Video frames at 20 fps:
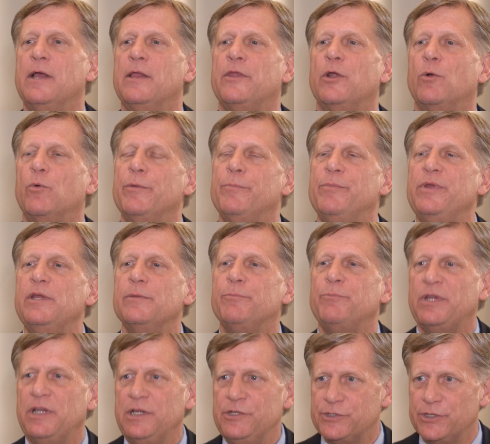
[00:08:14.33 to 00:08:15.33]
There would be a
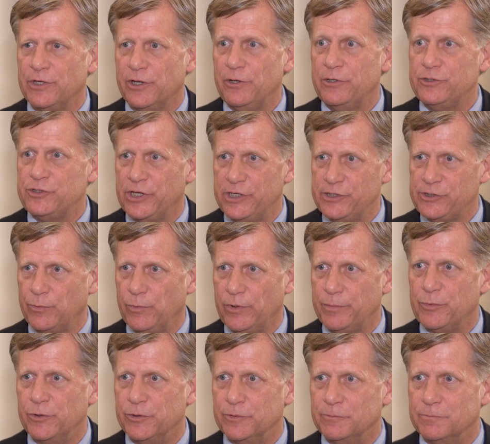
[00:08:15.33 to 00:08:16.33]
peace negotiation
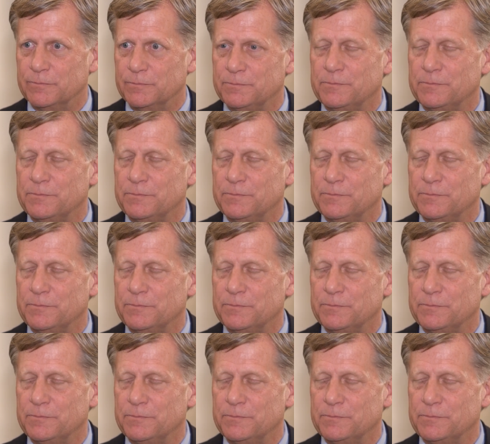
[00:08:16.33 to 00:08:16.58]
with Putin.